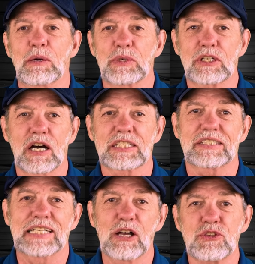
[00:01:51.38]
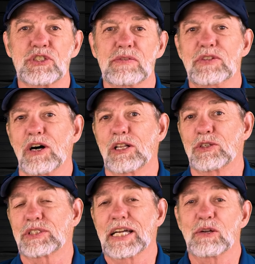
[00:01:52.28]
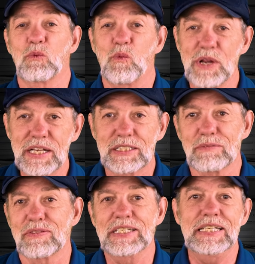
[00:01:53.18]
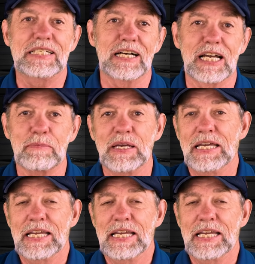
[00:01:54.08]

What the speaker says: that would cost thousands of dollars and weeks of lead time